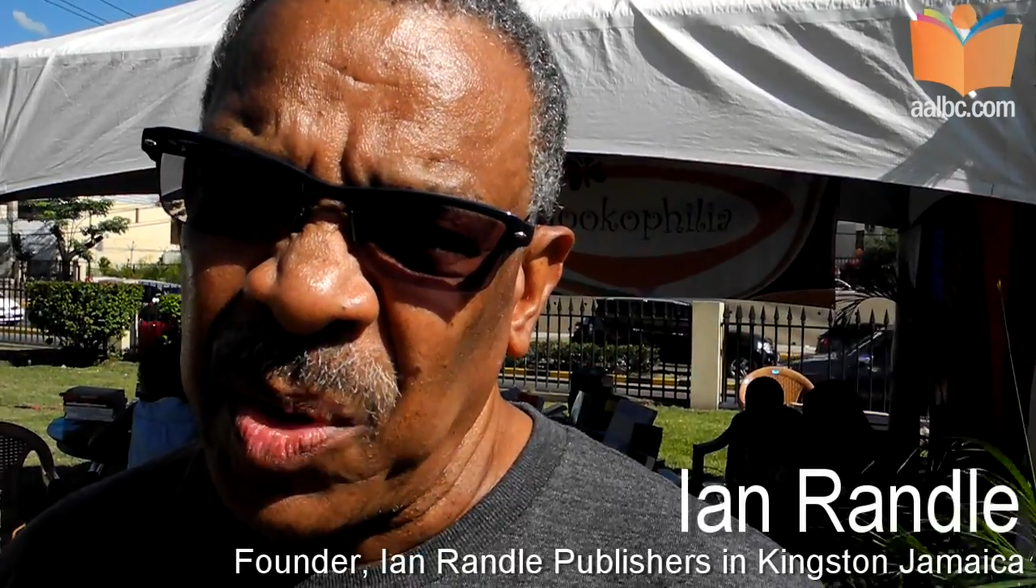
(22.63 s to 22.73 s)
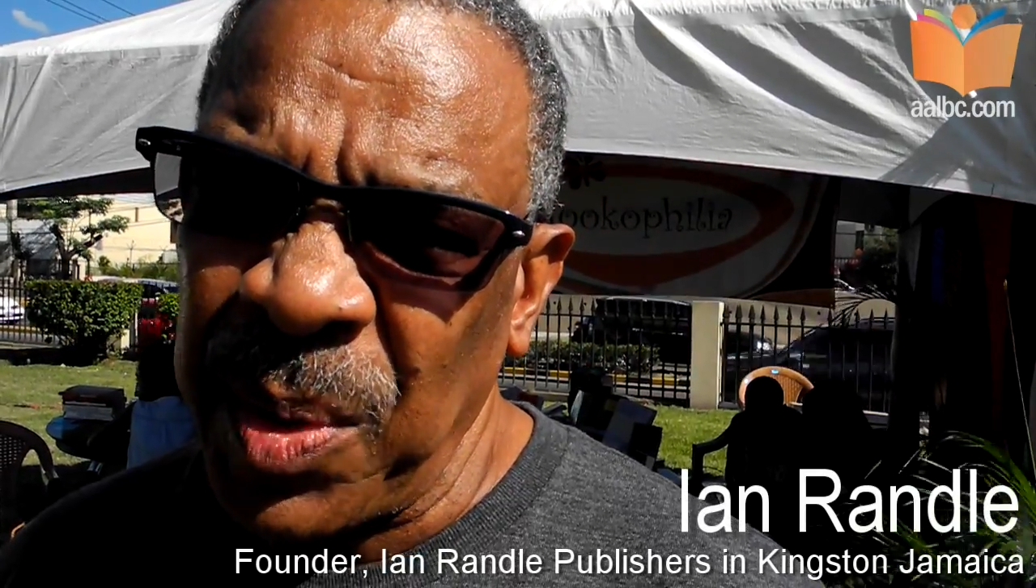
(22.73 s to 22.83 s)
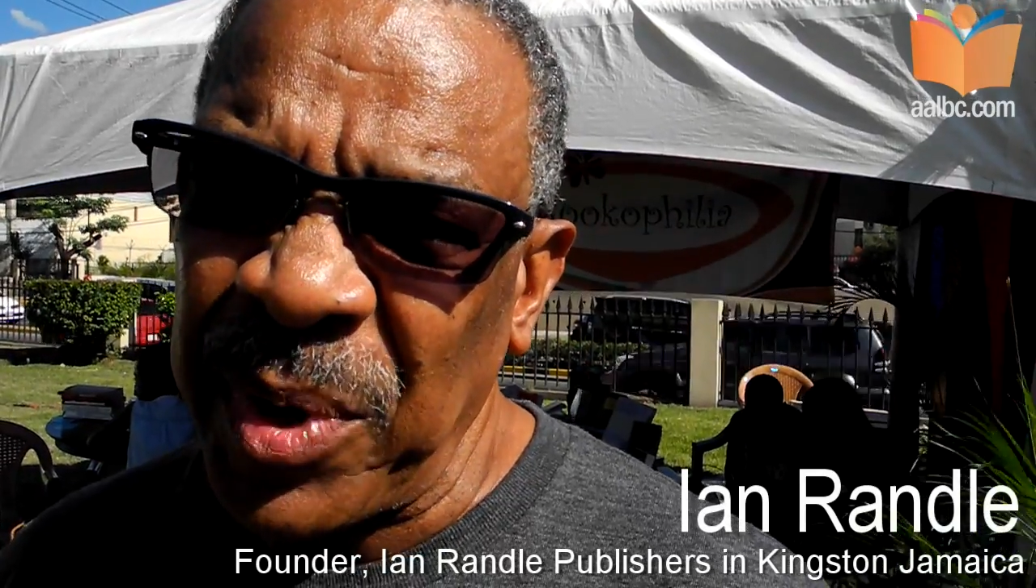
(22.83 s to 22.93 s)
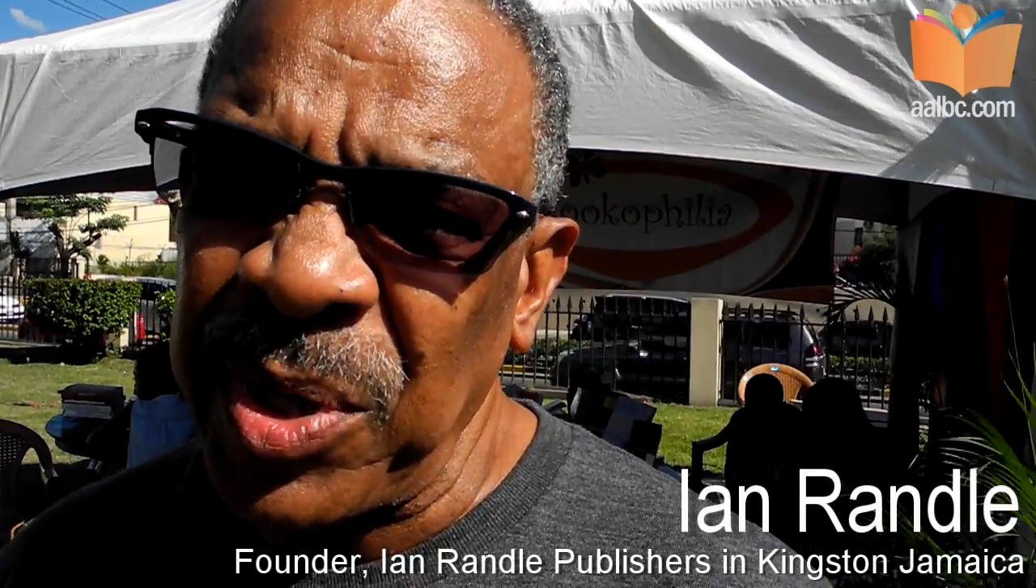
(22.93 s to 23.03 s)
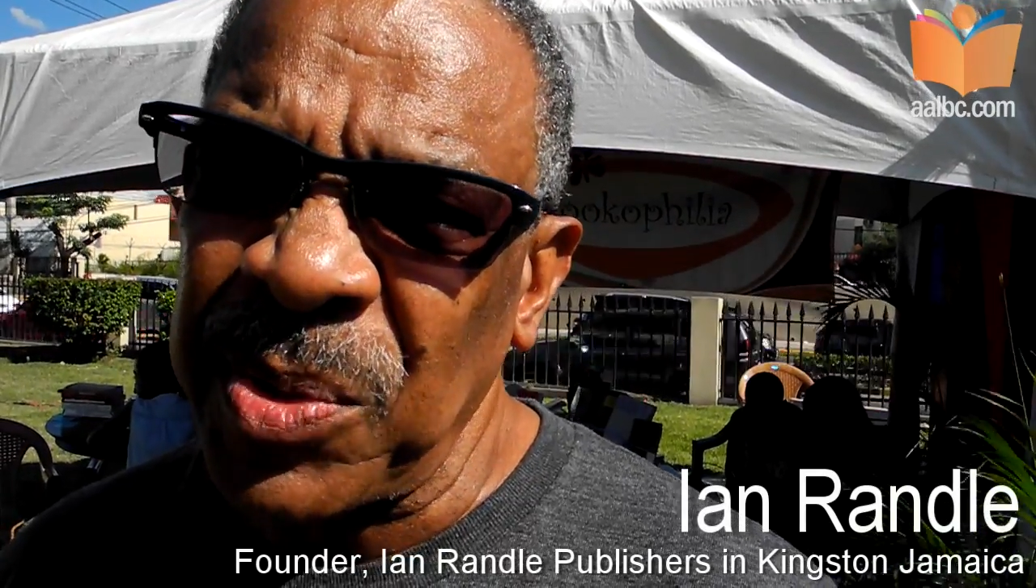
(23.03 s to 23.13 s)

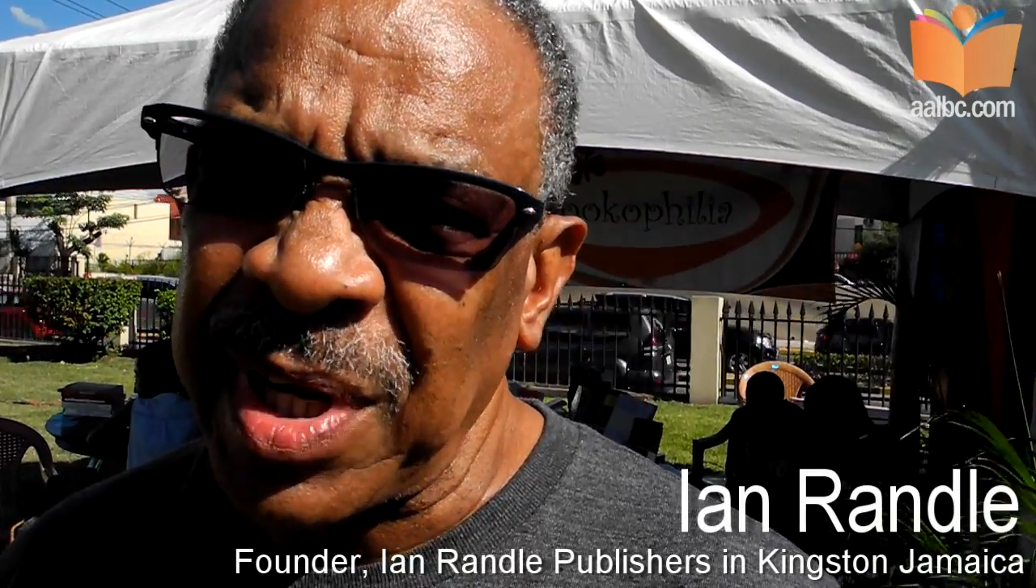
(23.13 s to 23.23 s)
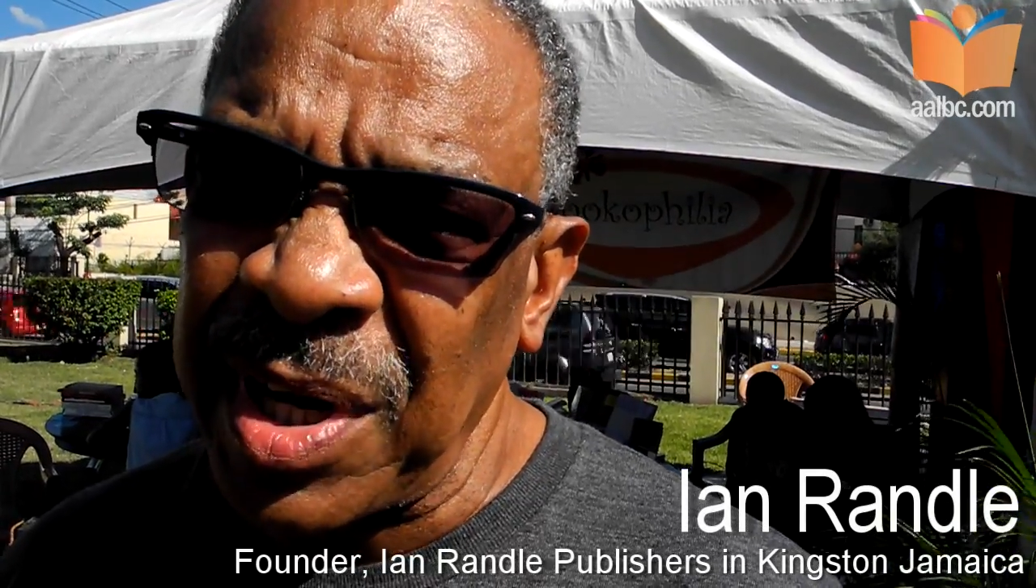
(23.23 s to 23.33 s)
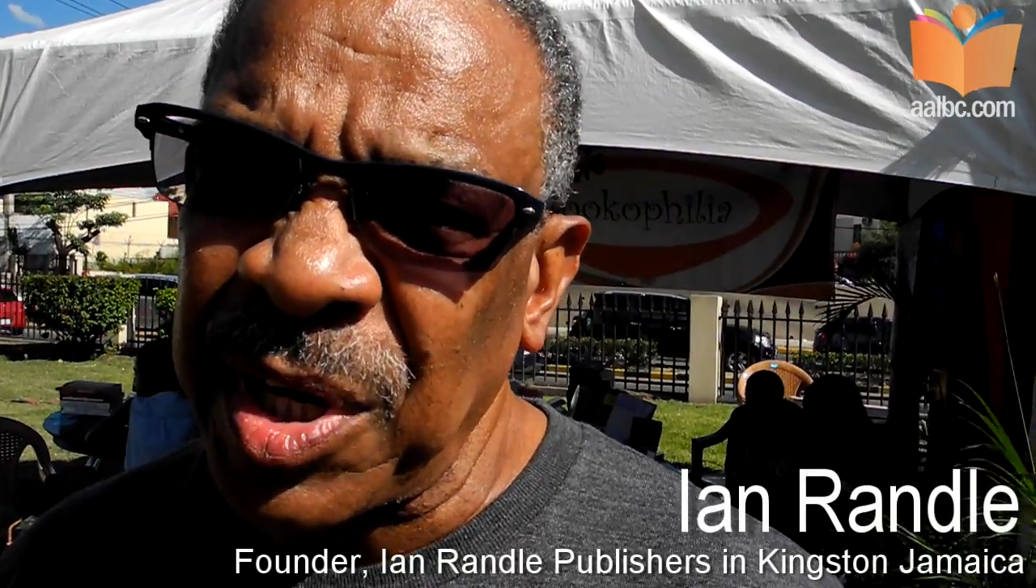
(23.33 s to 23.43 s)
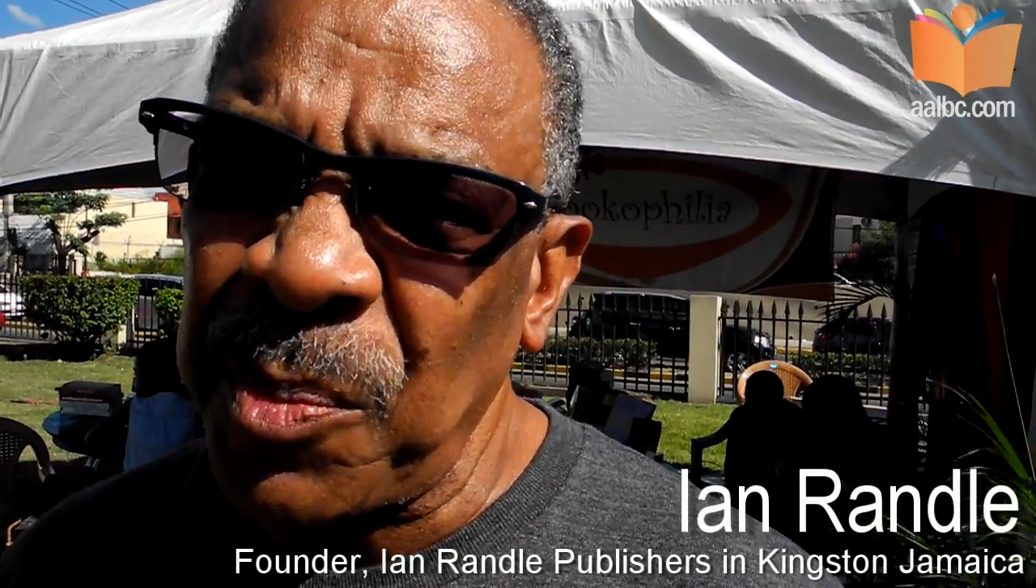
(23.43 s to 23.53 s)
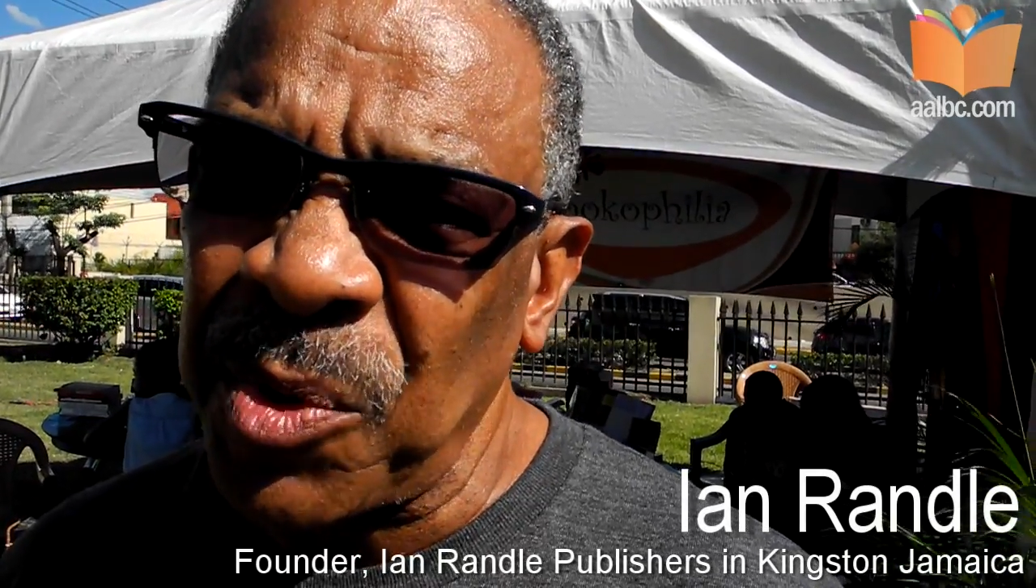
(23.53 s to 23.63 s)
we produce a lot of